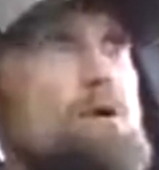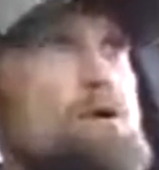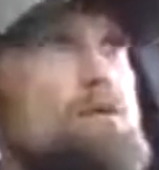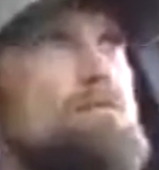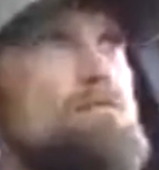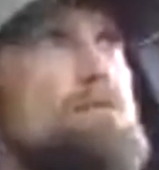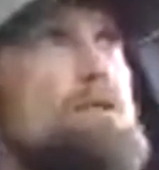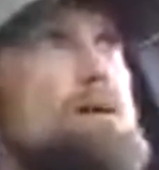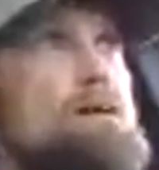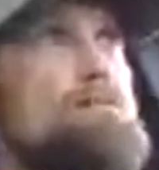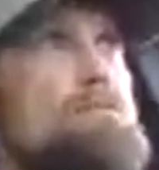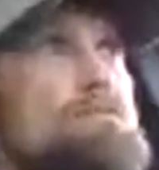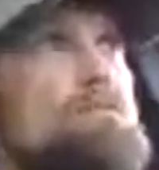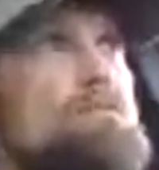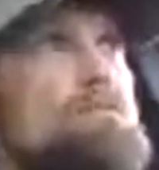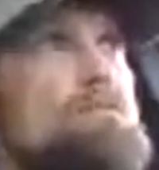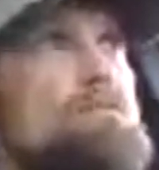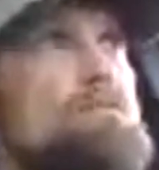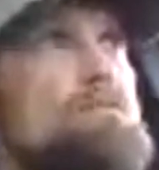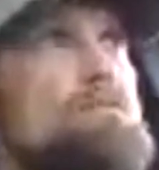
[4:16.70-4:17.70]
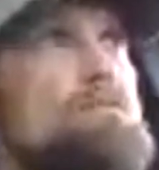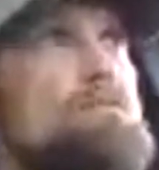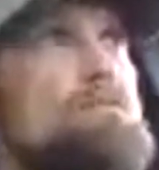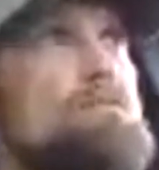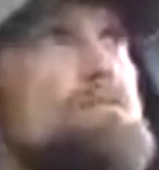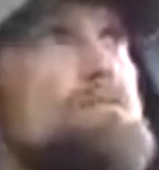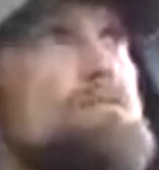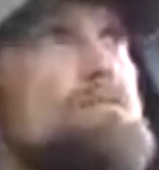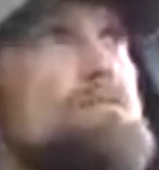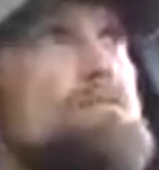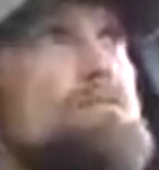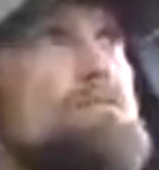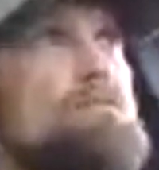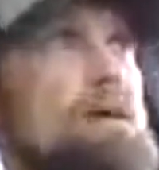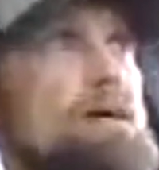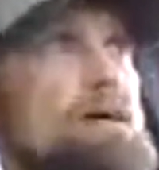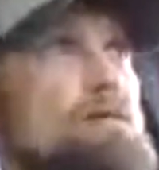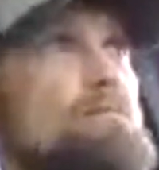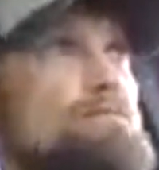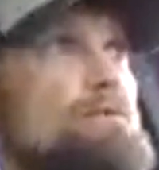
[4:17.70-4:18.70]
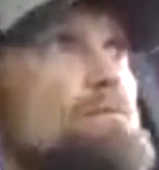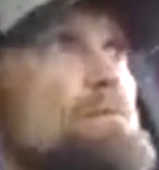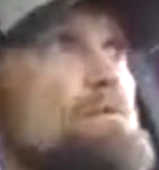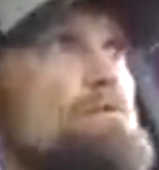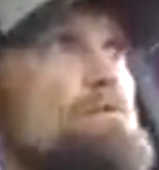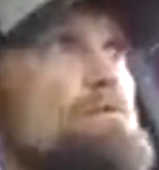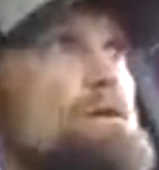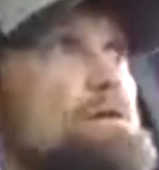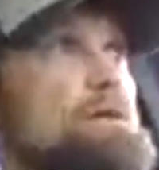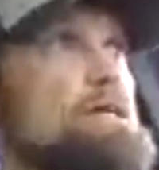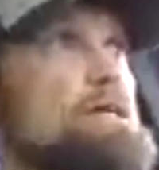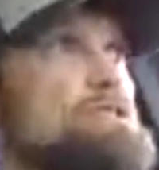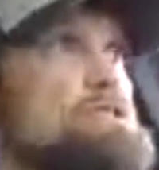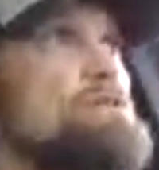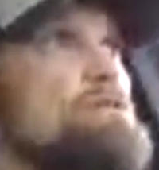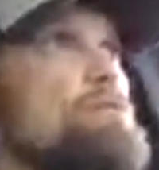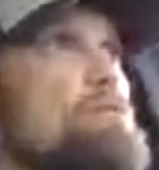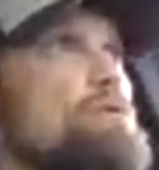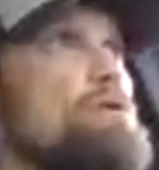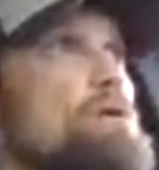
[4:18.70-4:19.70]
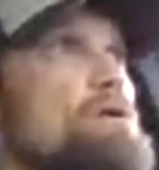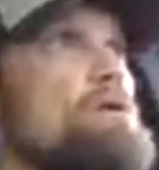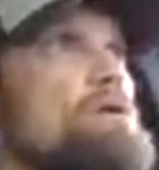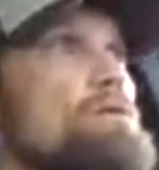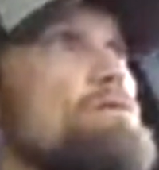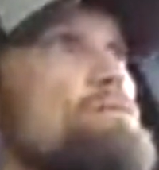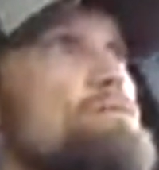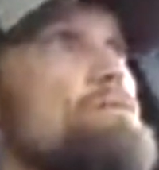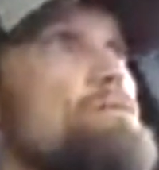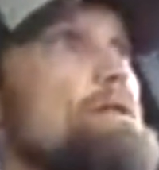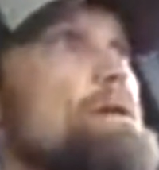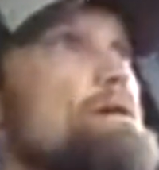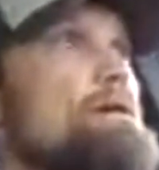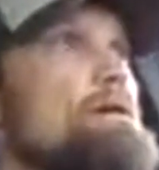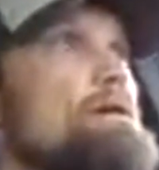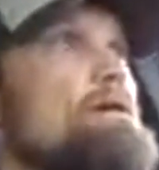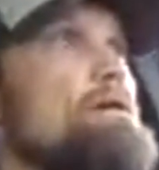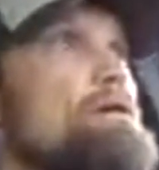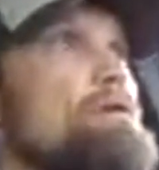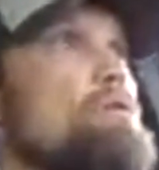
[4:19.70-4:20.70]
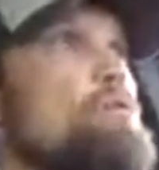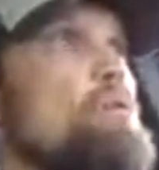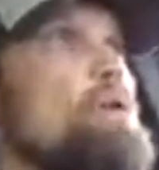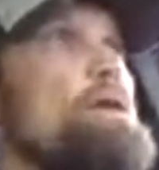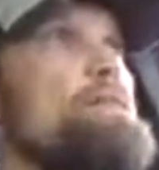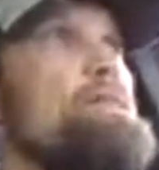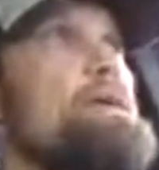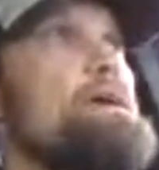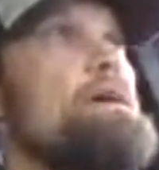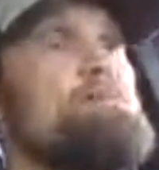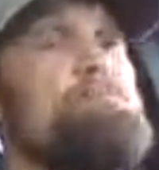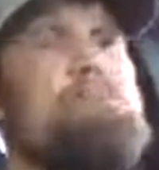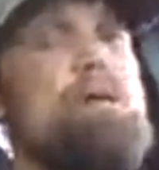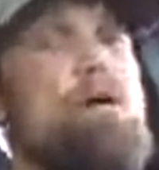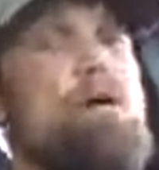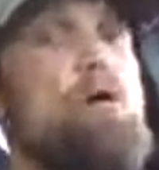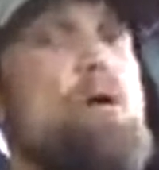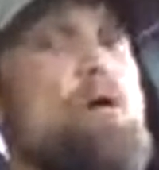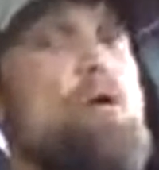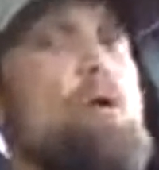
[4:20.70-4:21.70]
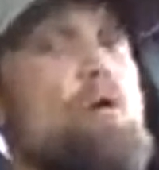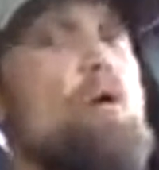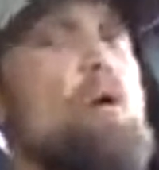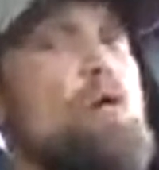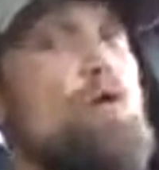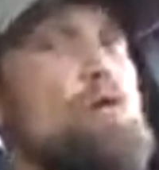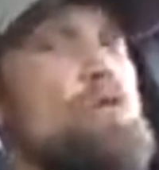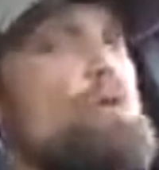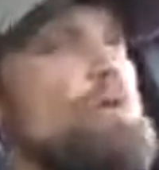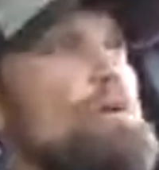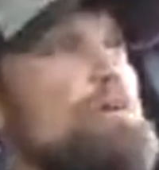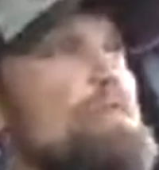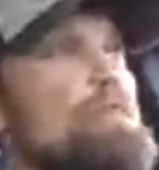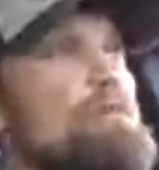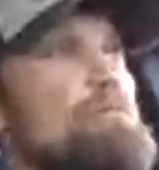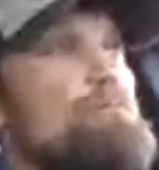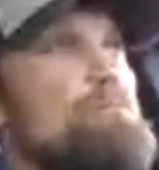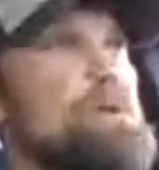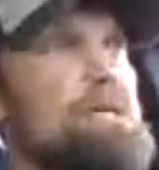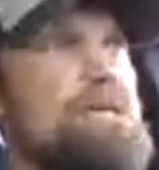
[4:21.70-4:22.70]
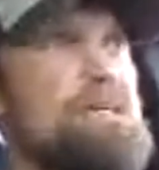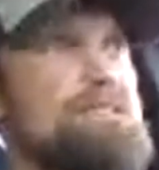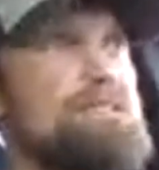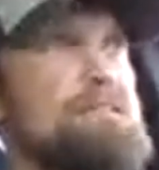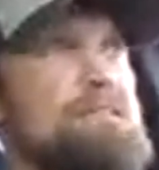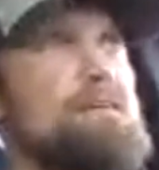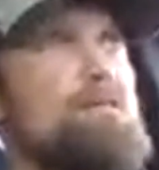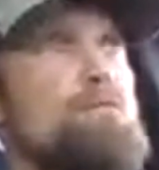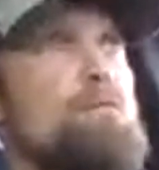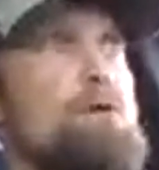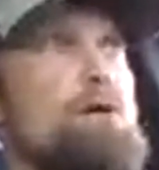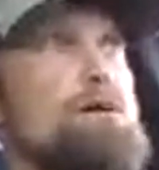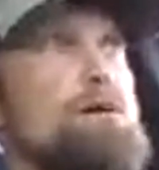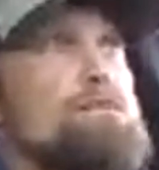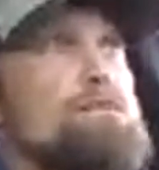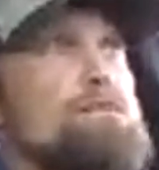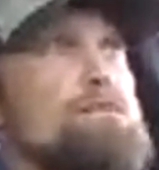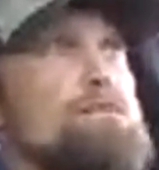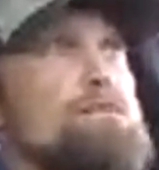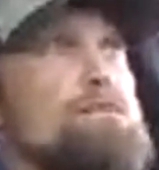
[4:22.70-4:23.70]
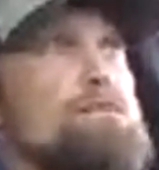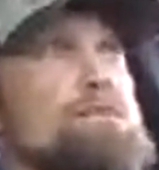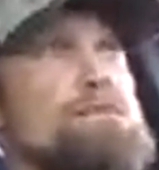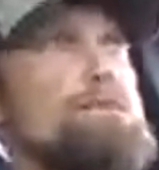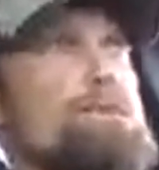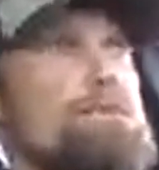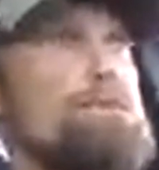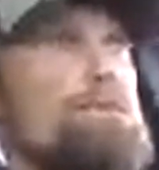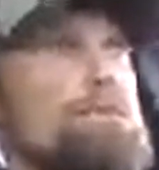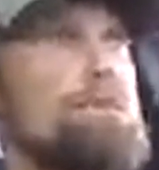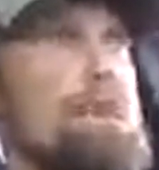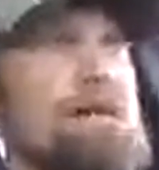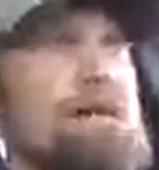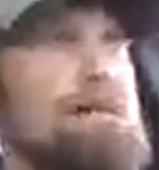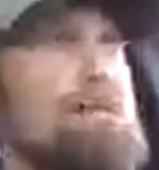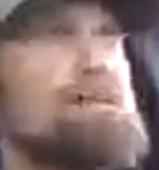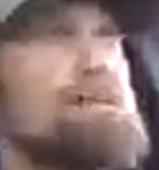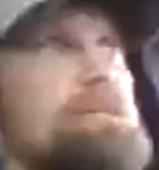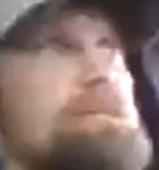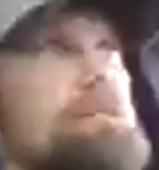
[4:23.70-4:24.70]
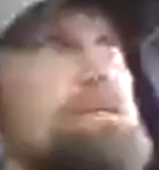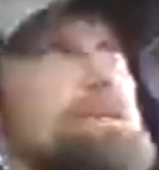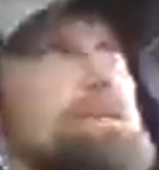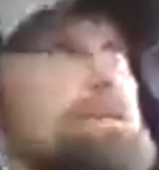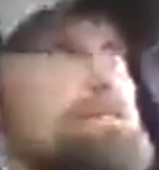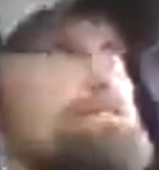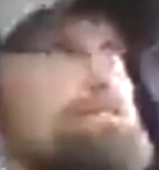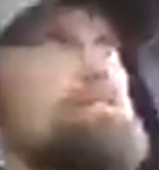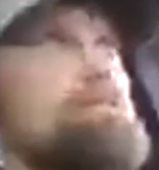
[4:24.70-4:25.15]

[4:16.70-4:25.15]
of life of the Lamb from the foundation of the world, when they behold the beast that was and is not and yet is.